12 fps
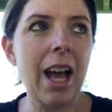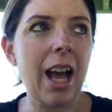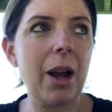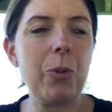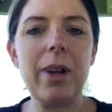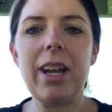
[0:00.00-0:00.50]

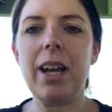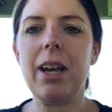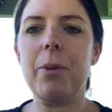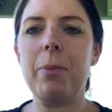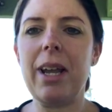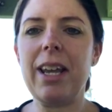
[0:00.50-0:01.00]
And we
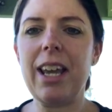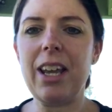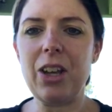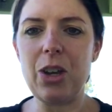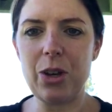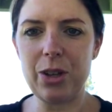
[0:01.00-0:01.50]
are
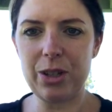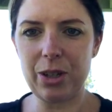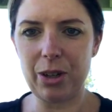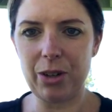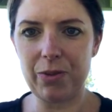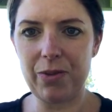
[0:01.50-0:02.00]
making use
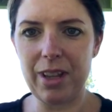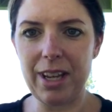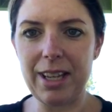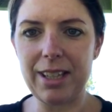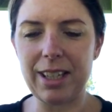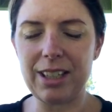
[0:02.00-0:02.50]
of
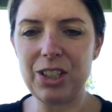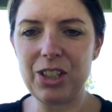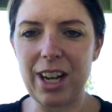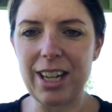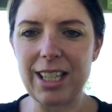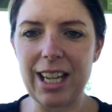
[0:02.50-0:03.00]
the
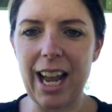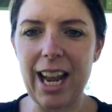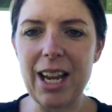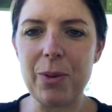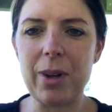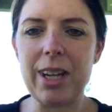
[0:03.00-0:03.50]
sunshine
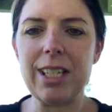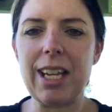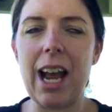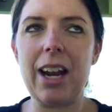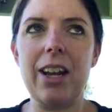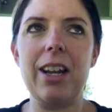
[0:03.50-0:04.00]
today and we are
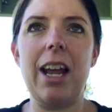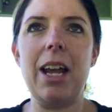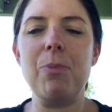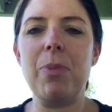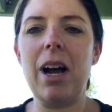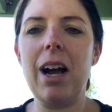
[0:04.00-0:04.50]
down at
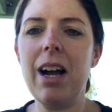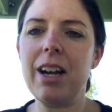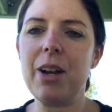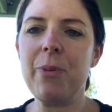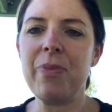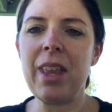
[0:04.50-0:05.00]
a
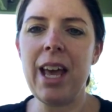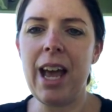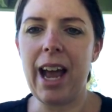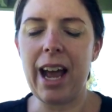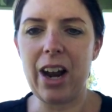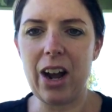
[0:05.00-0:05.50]
park.
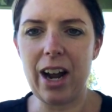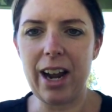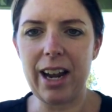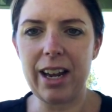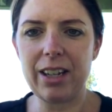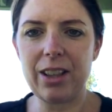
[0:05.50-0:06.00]
And
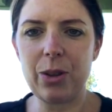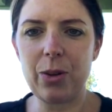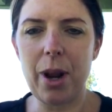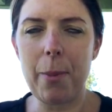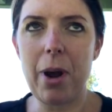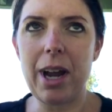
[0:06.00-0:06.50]
I thought
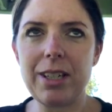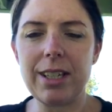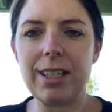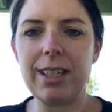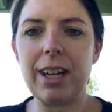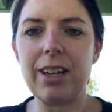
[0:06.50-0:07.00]
I might
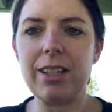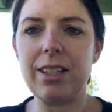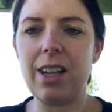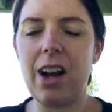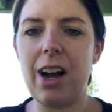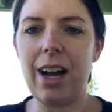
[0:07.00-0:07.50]
just duck
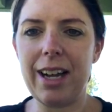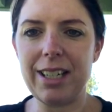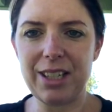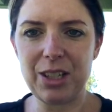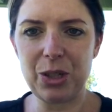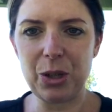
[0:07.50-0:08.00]

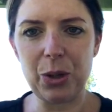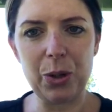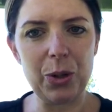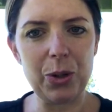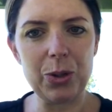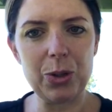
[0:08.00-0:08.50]
aside
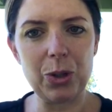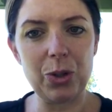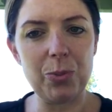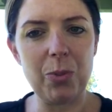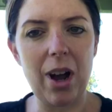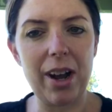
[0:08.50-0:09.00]
to
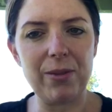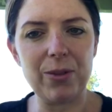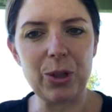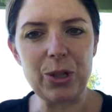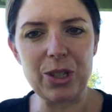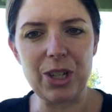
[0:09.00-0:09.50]
do my
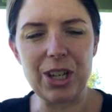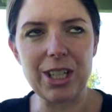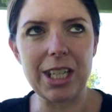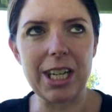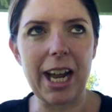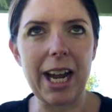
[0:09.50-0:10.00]
vlog to you
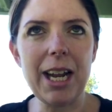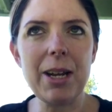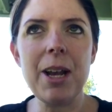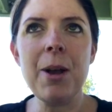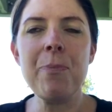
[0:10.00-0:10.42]
today